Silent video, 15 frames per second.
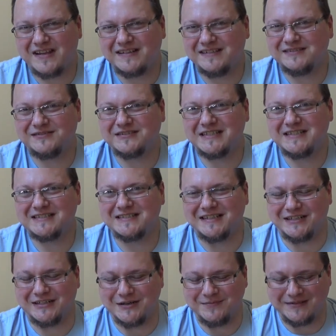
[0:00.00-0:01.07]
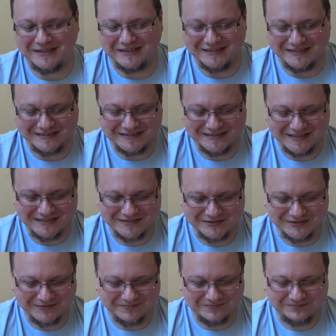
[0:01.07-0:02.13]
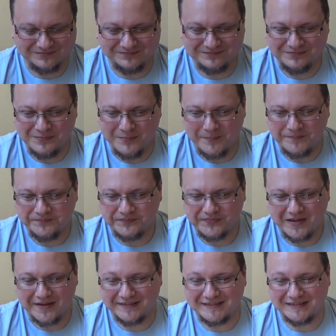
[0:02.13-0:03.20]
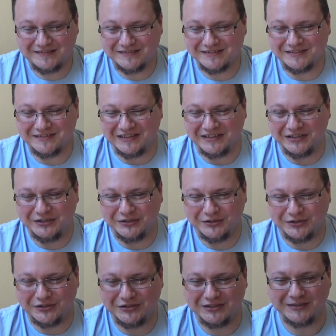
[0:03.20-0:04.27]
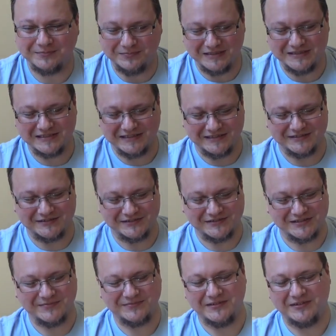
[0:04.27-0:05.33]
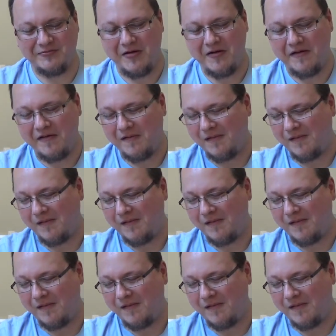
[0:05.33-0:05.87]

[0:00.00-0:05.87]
It don't taste like cupcakes. It tastes like I don't know, like undercooked biscuits or something. I